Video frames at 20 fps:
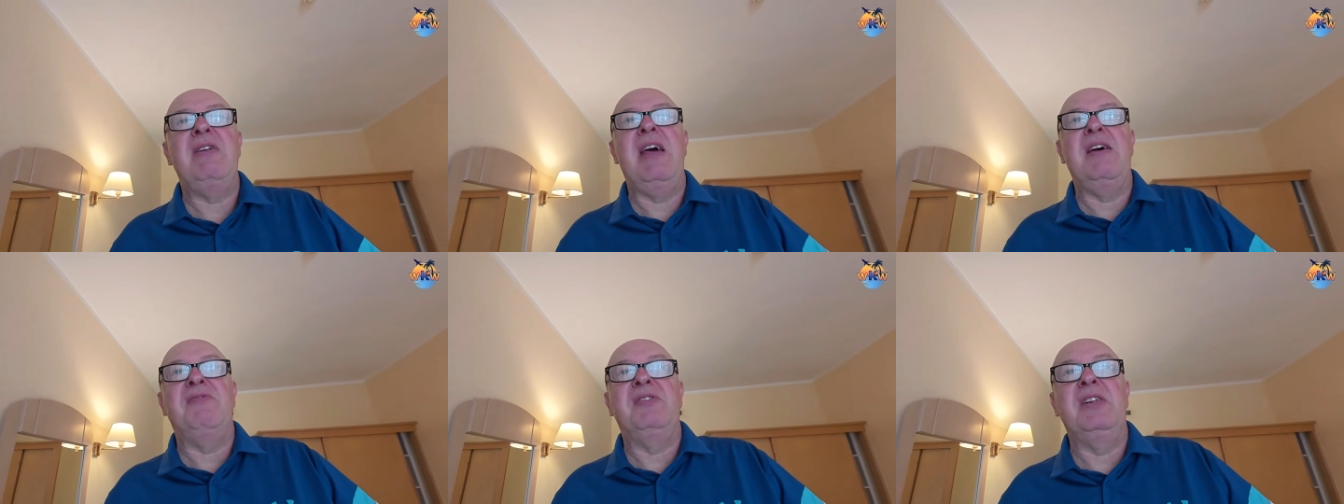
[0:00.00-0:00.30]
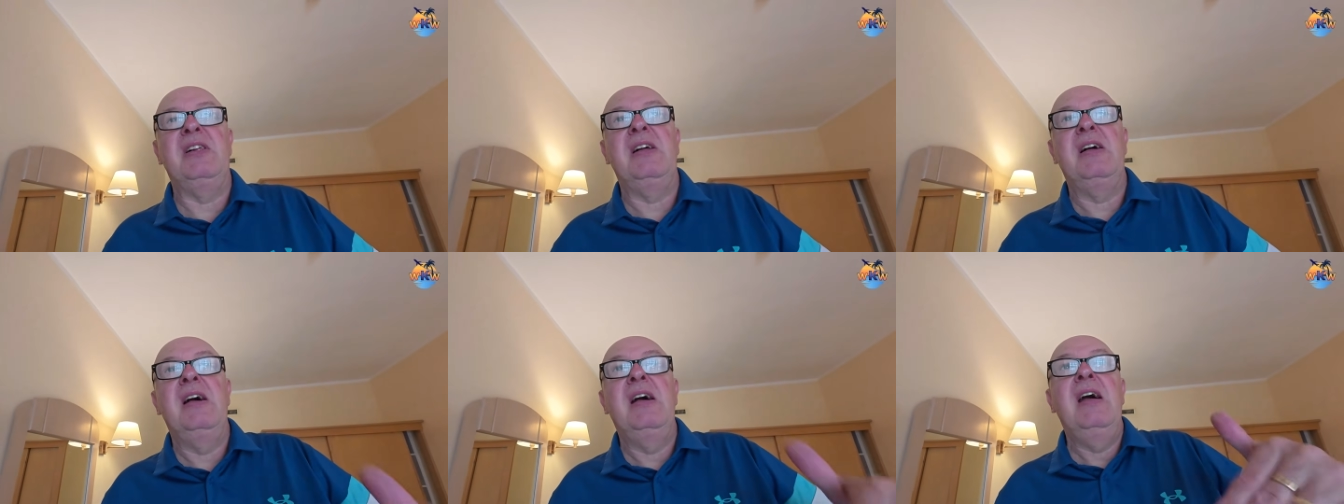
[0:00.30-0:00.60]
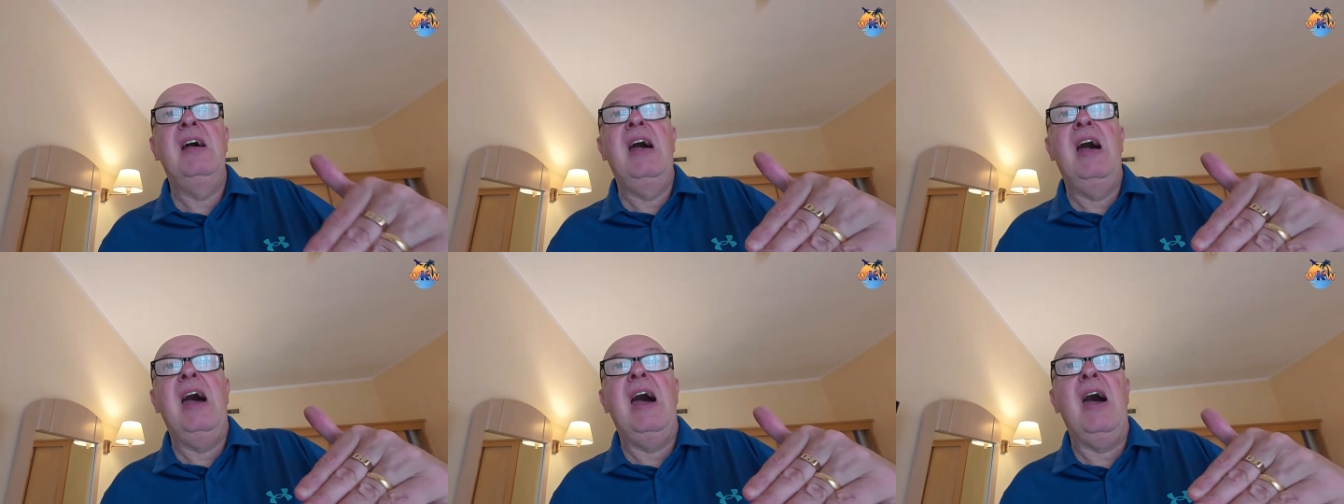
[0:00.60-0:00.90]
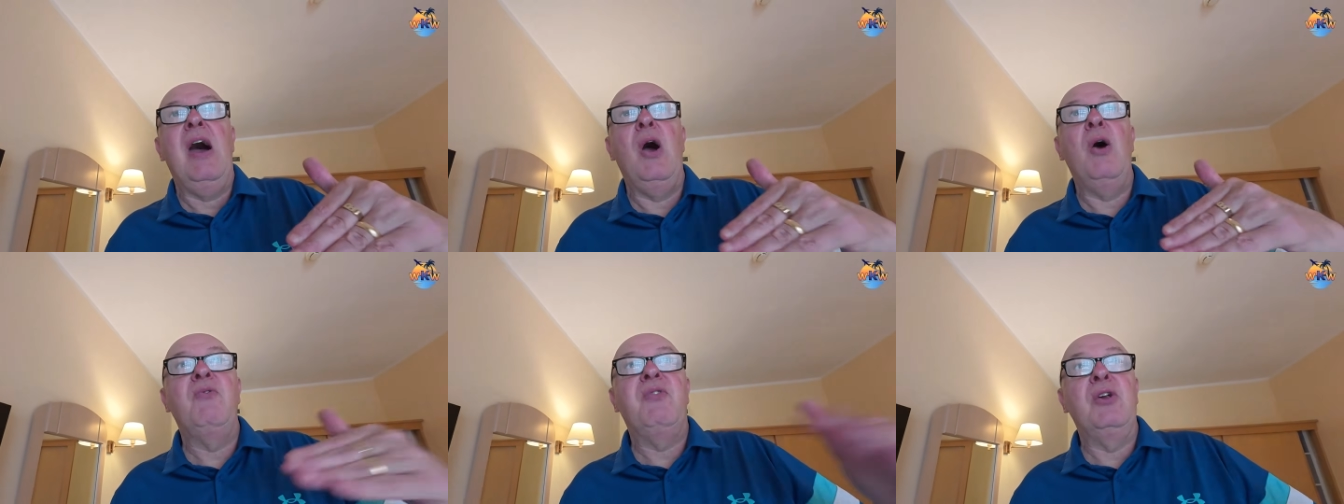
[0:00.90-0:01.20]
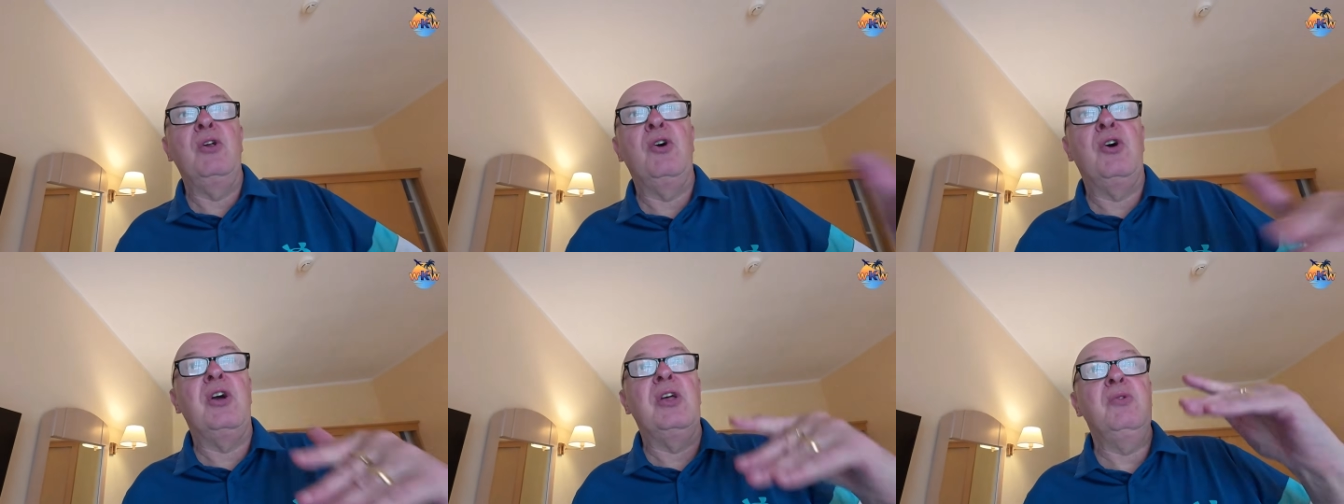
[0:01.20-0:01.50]
level
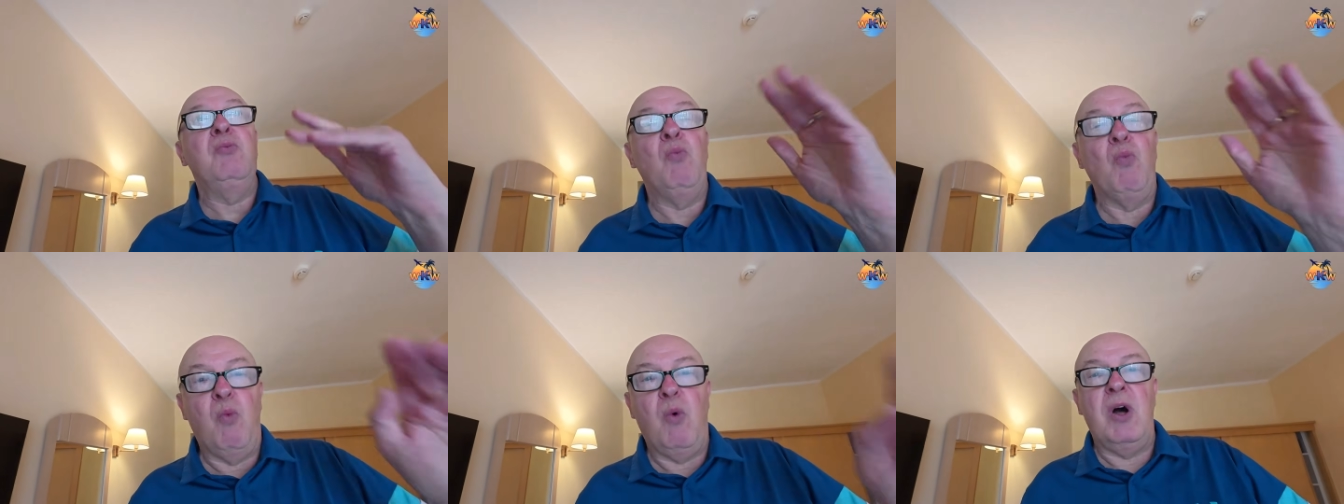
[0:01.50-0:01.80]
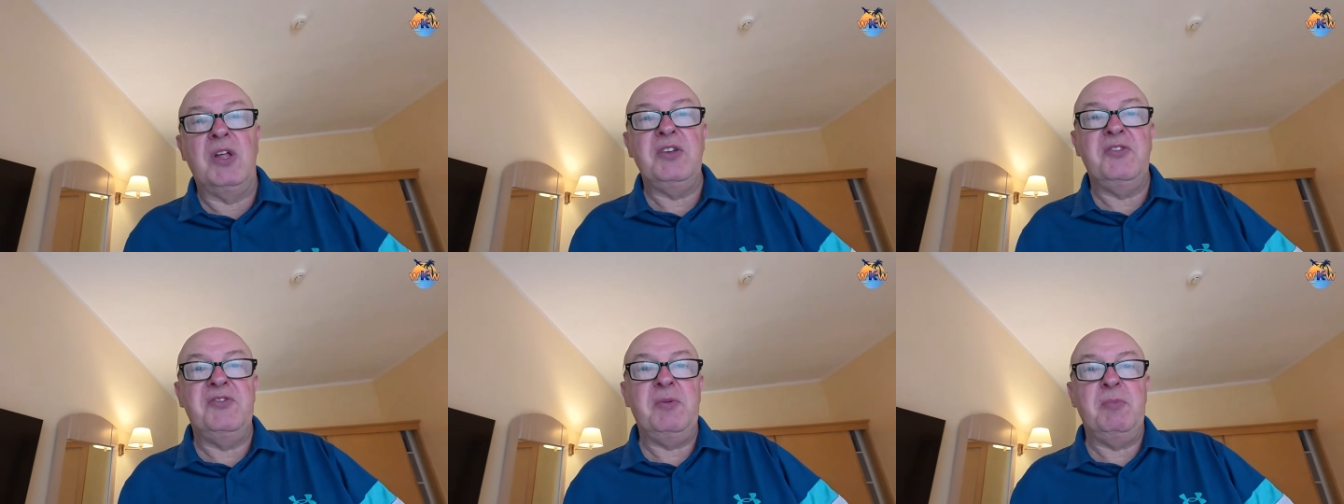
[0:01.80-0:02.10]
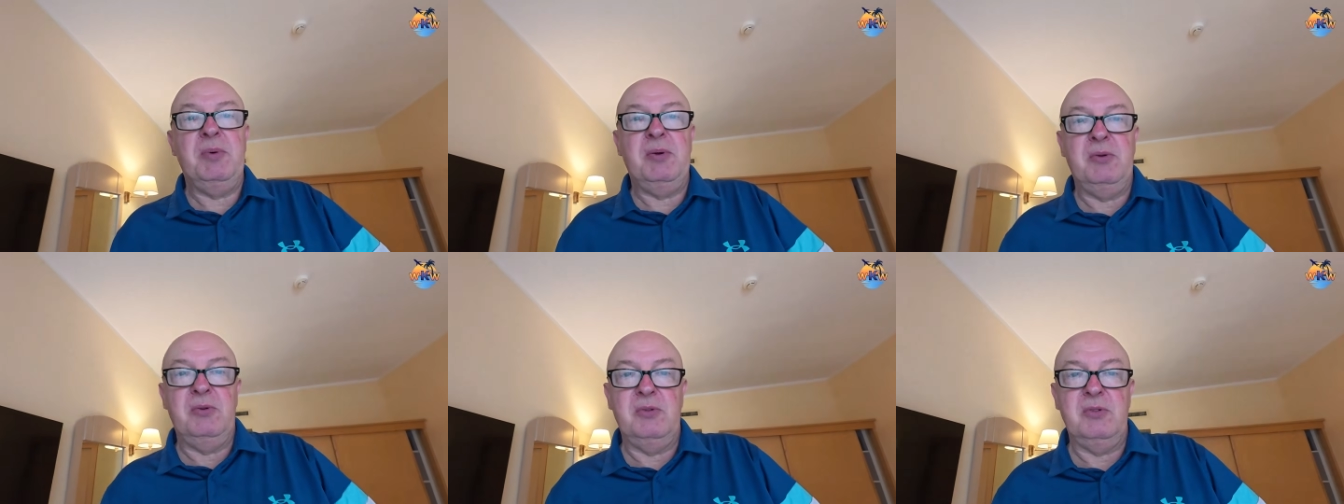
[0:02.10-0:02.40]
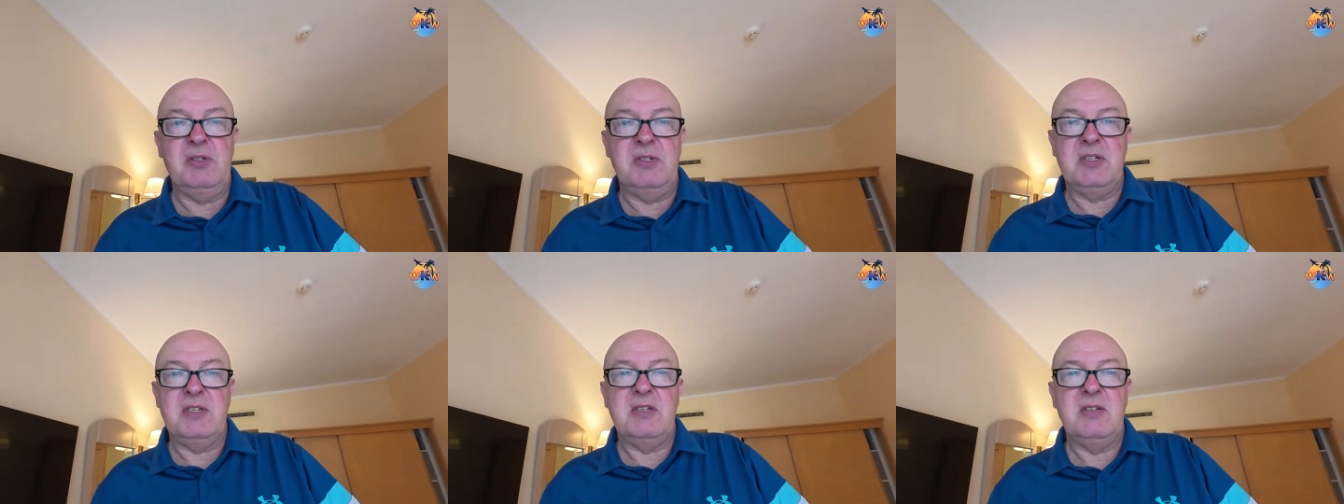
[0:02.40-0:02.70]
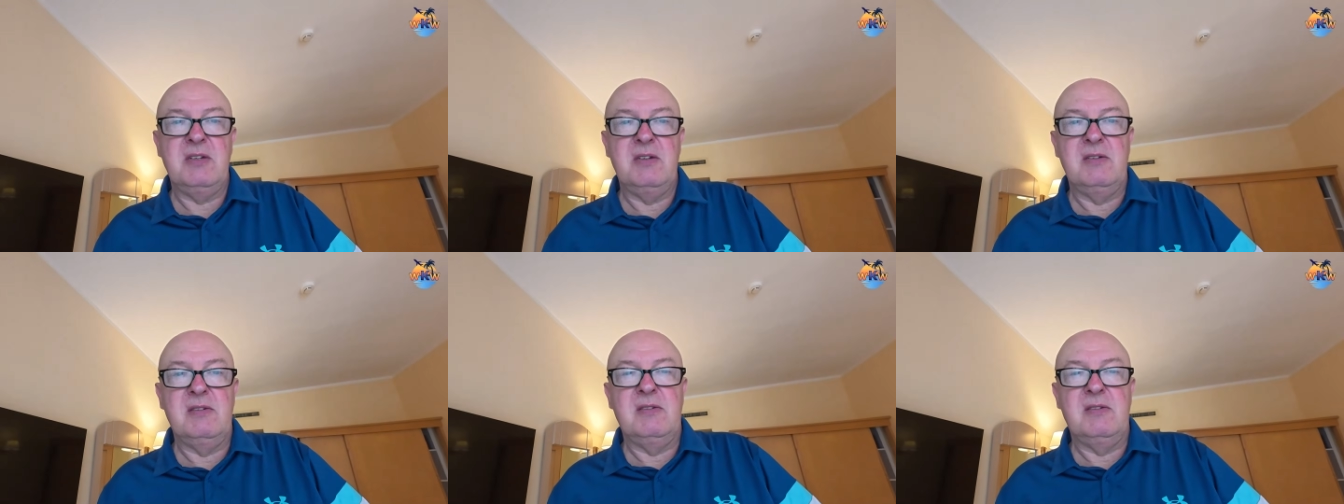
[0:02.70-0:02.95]
overlooking one of the pools.